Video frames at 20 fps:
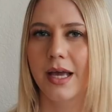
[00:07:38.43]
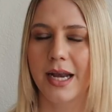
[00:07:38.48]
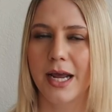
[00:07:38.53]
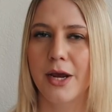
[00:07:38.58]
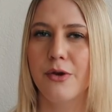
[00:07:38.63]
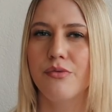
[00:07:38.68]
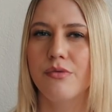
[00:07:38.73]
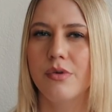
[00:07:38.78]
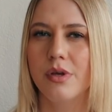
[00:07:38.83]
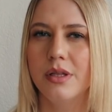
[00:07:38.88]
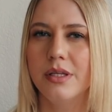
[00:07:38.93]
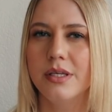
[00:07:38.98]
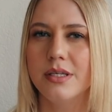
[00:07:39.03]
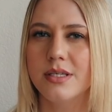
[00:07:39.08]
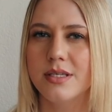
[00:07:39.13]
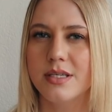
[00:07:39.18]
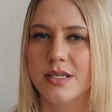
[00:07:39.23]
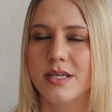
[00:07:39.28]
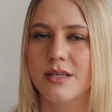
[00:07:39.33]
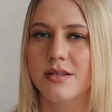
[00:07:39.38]
Can I really
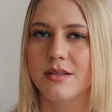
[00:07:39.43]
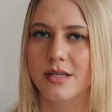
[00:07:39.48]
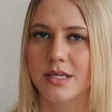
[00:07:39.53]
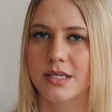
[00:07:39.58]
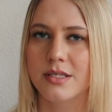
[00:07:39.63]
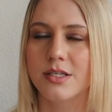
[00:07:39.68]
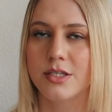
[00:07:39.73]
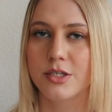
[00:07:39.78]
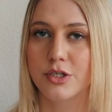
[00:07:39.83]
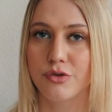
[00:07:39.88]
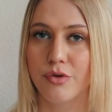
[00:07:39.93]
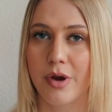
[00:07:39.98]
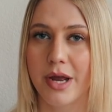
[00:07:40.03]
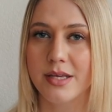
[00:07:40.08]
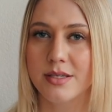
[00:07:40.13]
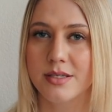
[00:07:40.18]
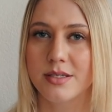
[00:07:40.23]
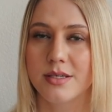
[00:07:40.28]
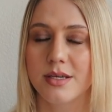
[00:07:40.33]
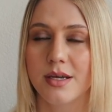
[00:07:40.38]
see this
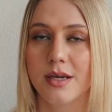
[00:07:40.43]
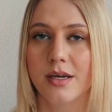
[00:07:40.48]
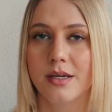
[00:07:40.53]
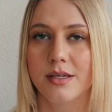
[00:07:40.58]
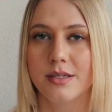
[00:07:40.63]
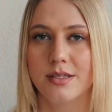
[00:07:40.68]
dress